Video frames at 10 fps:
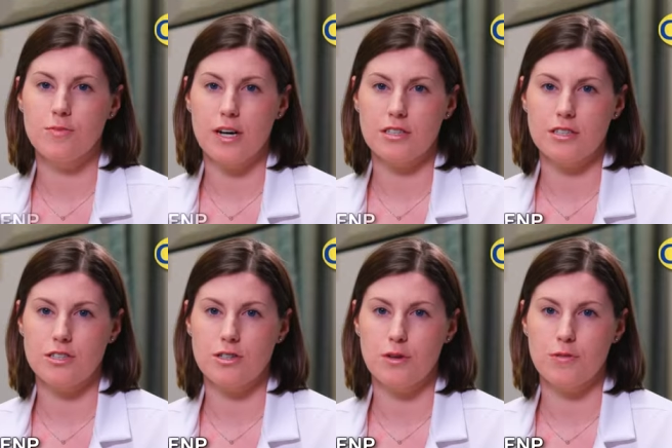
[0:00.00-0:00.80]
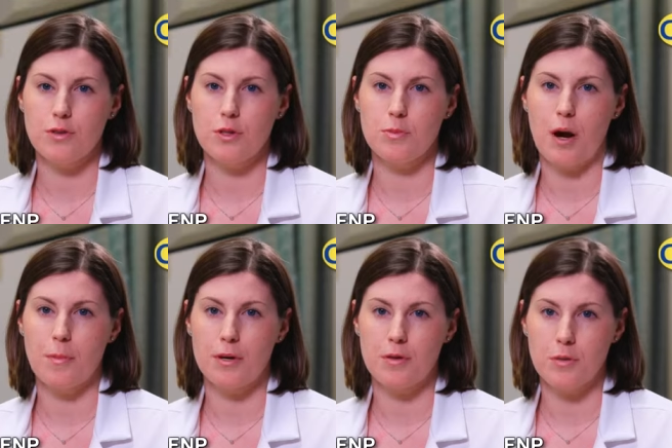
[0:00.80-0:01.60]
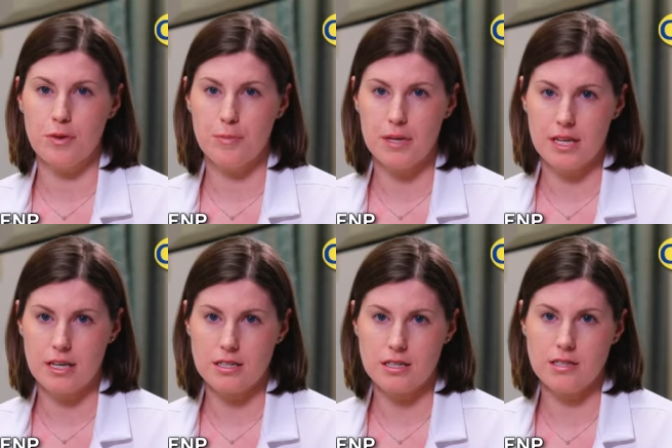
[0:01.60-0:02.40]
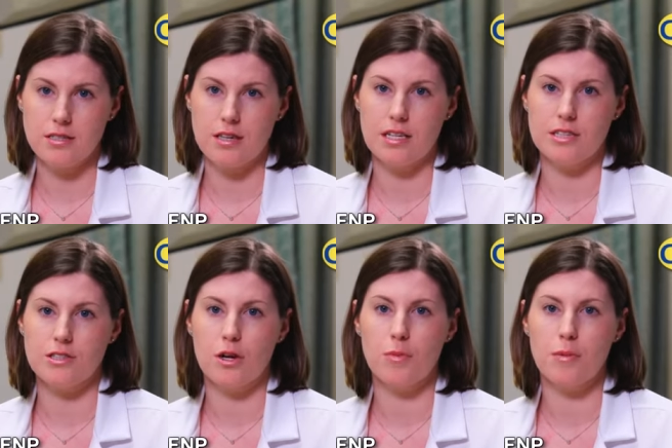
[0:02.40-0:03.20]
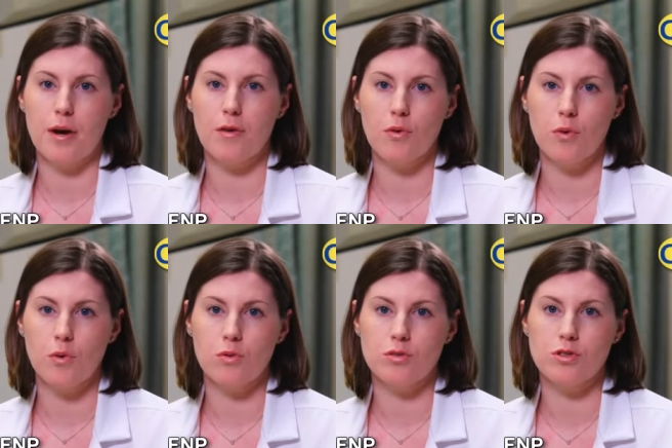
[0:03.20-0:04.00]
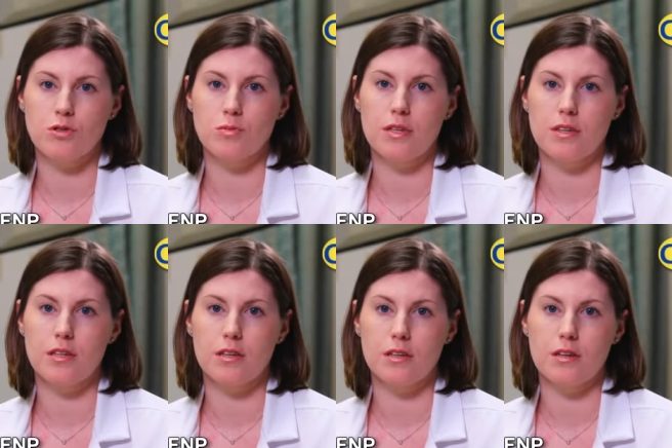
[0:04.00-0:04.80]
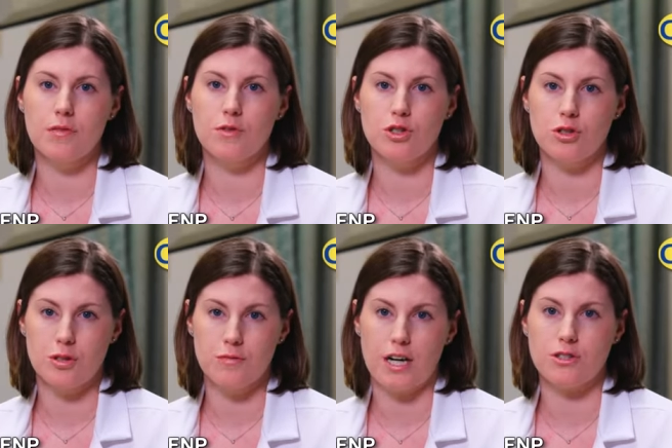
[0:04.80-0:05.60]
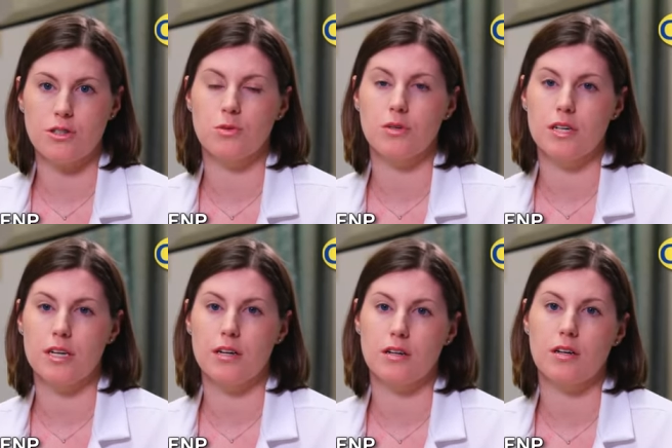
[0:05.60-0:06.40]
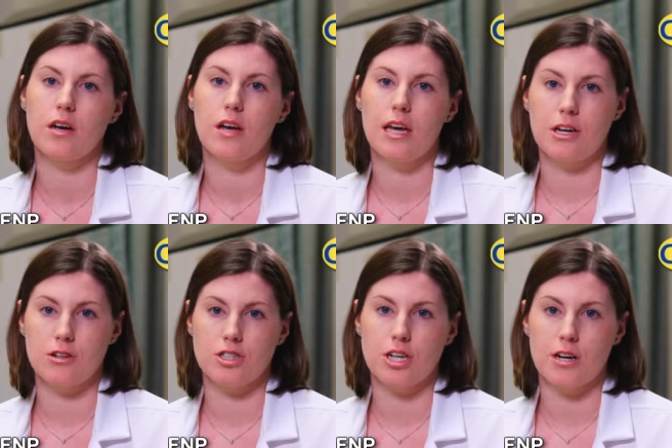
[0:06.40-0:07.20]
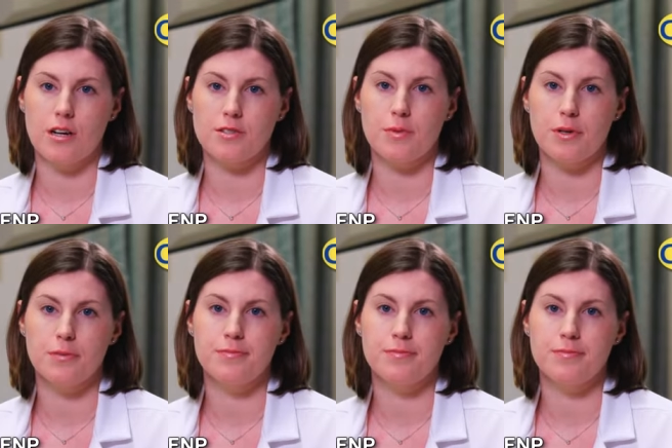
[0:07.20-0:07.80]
practitioner for the Department of Orthopedics, and it's going to be my role to be the fragility fracture coordinator in Christiana Hospital.